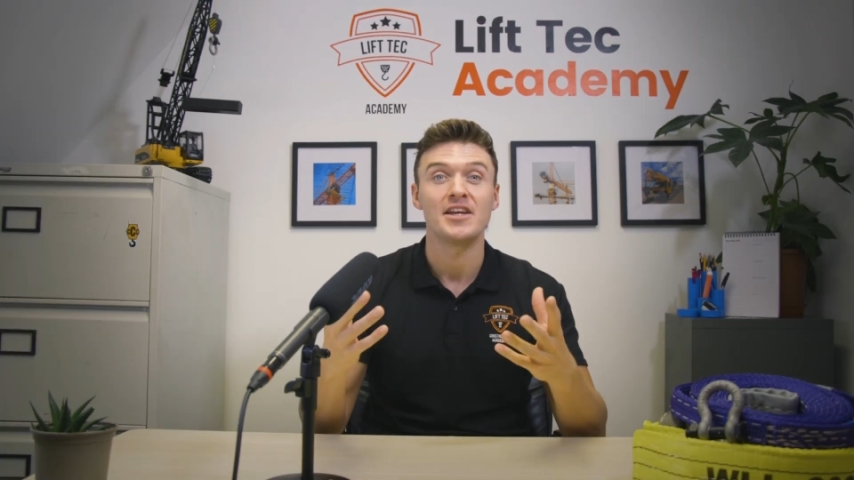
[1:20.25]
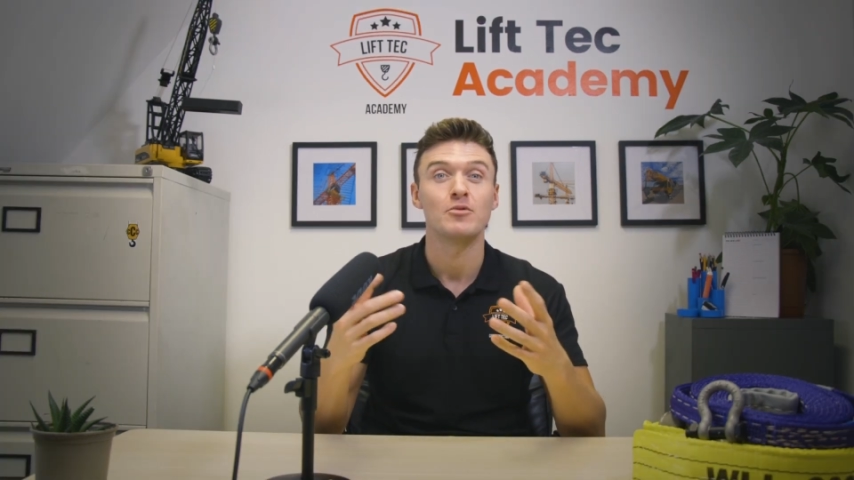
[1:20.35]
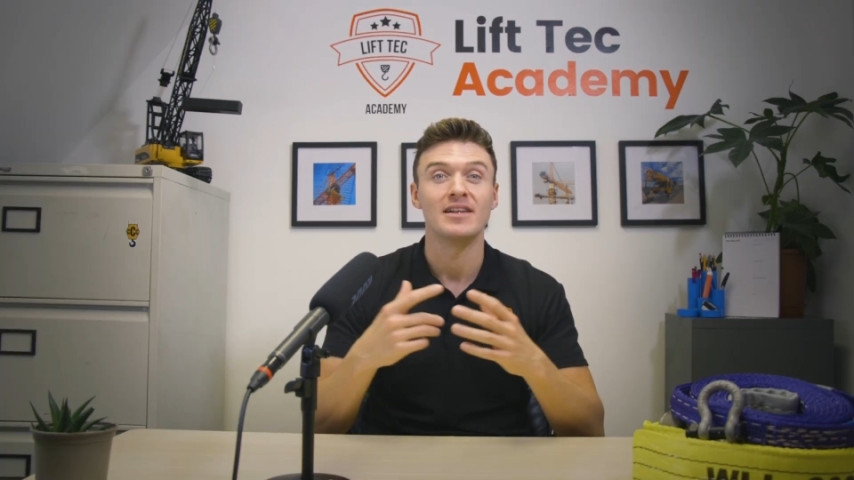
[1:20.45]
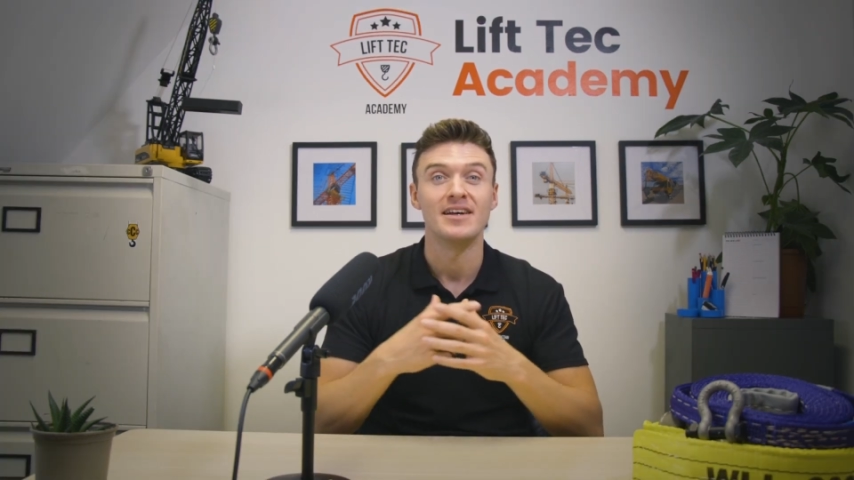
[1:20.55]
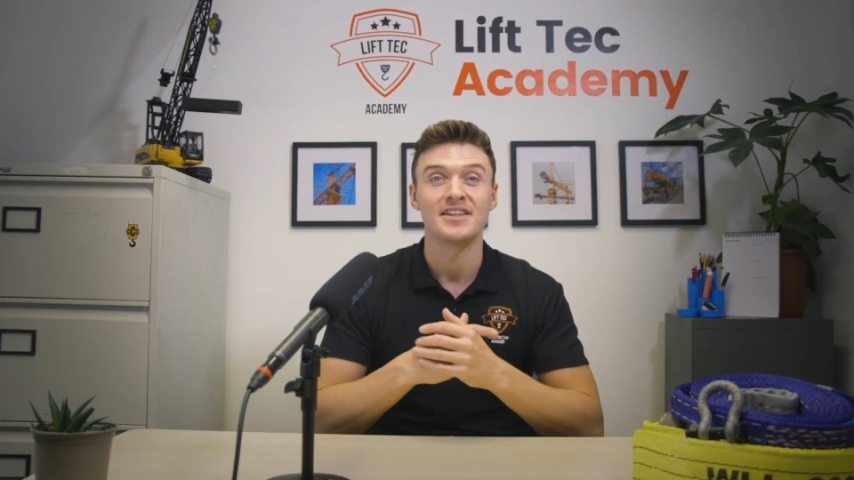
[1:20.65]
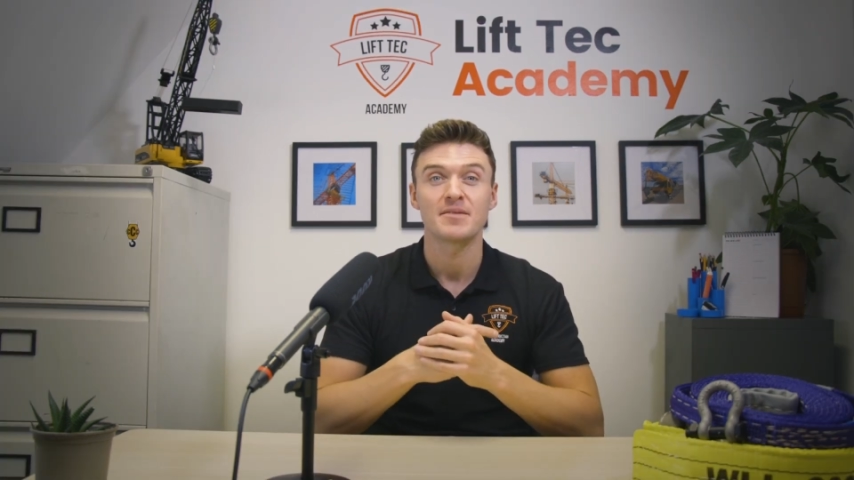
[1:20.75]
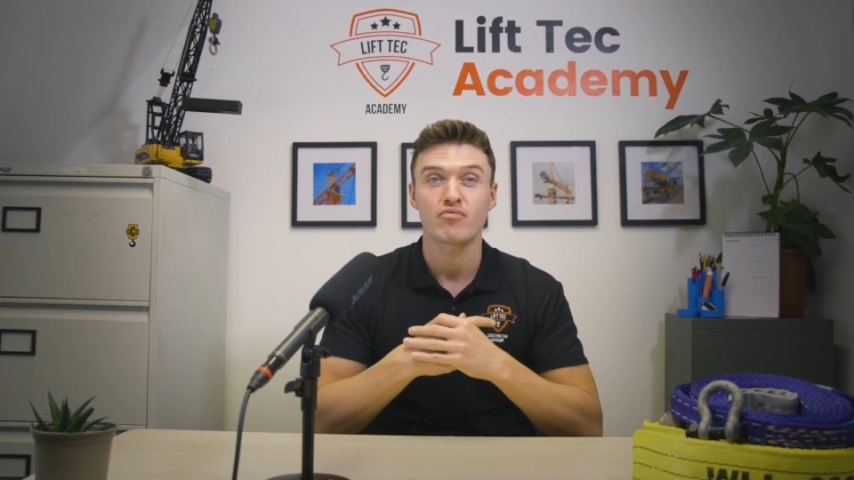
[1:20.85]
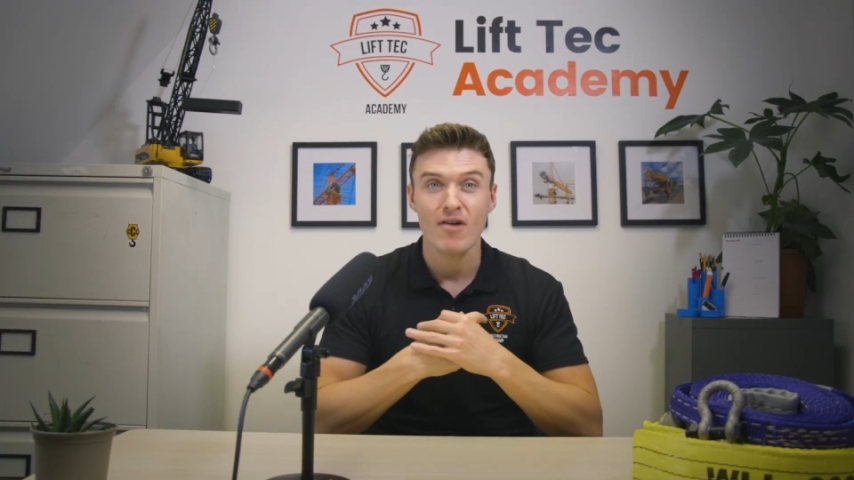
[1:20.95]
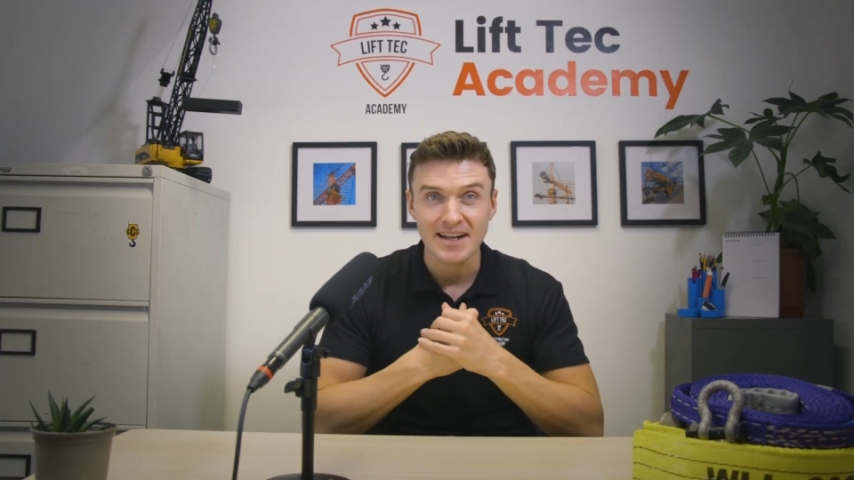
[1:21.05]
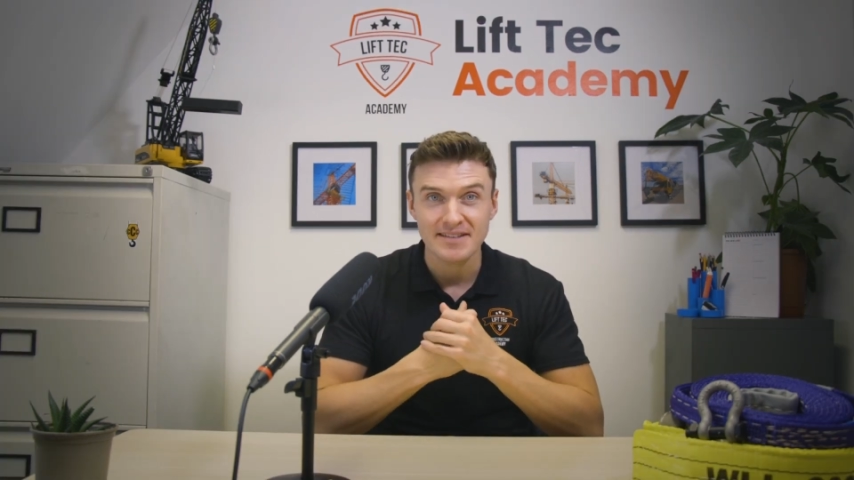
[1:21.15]
you will learn the
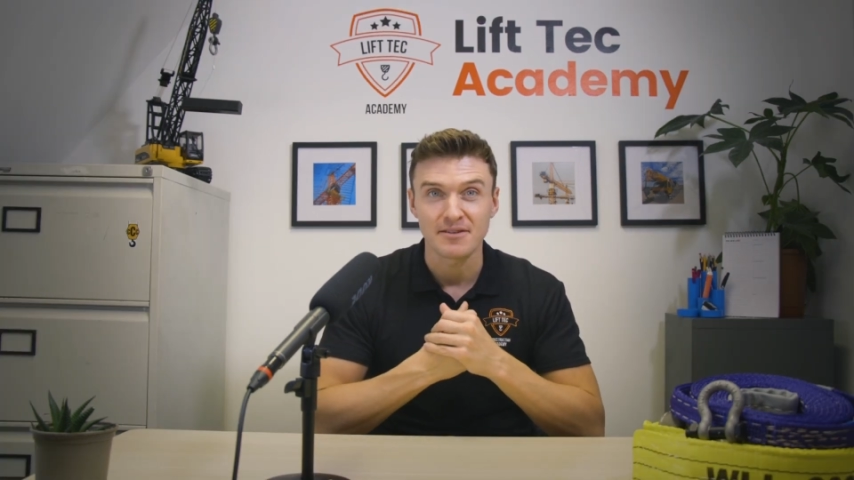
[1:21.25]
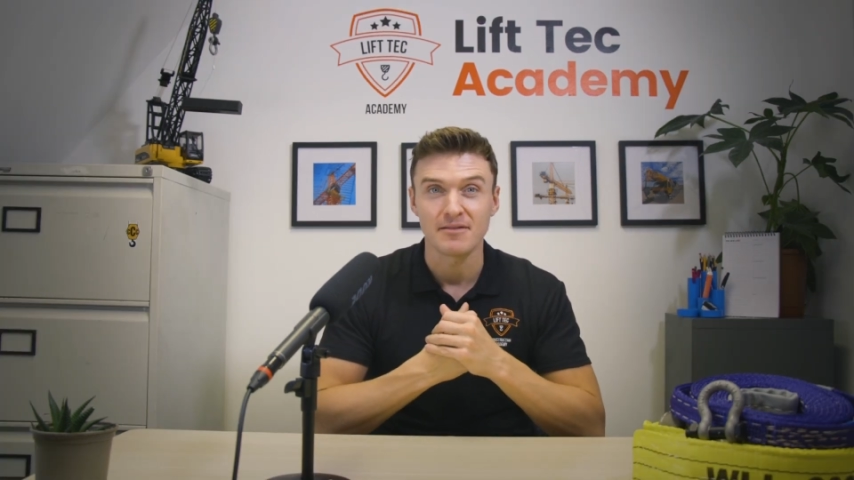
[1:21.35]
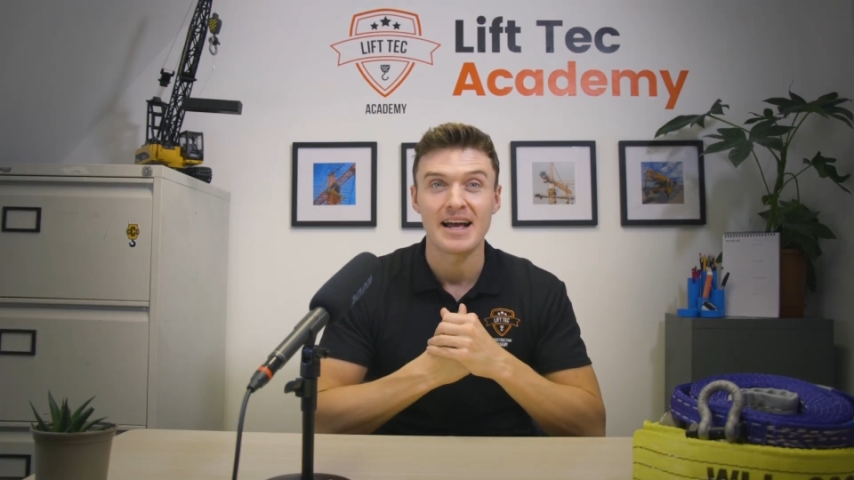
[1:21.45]
practical